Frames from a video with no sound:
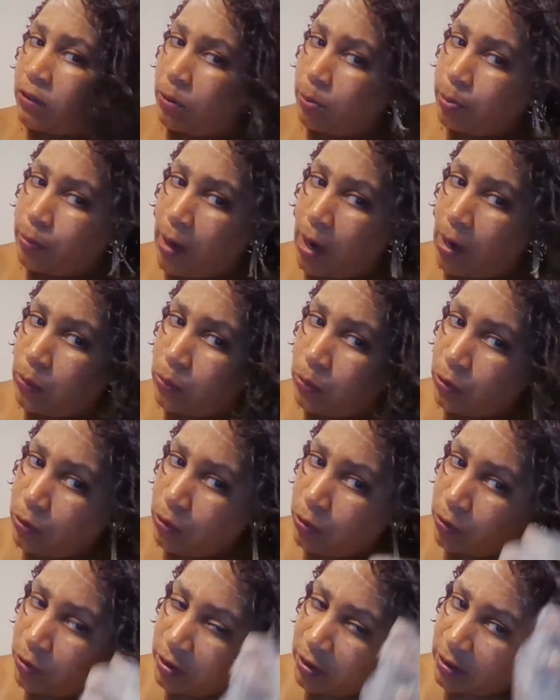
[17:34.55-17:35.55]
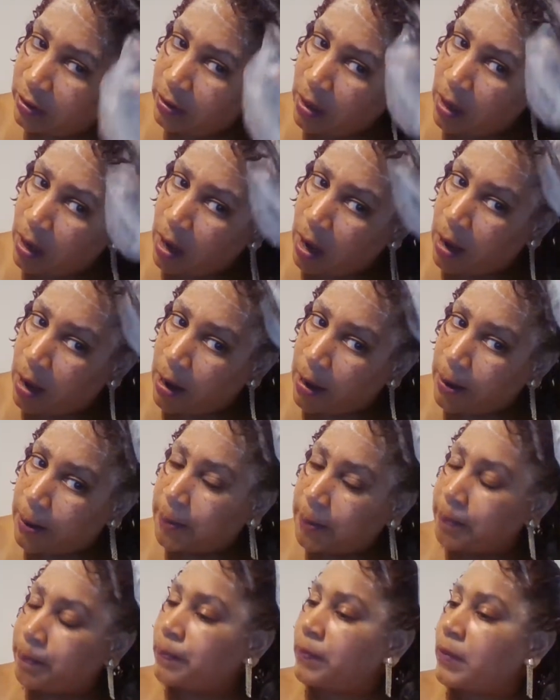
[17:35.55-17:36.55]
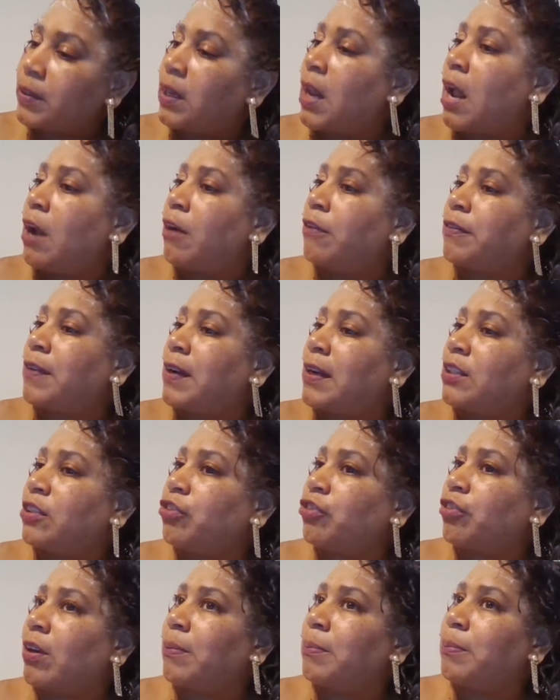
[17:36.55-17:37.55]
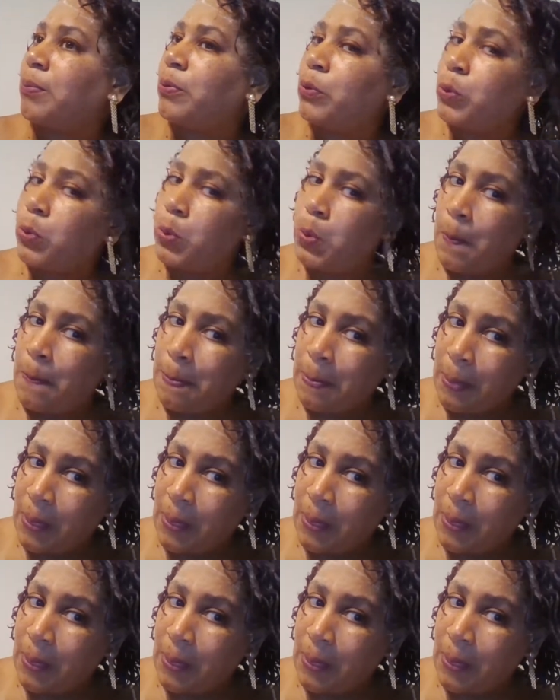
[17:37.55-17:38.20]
Bronner's clarifying shampoo.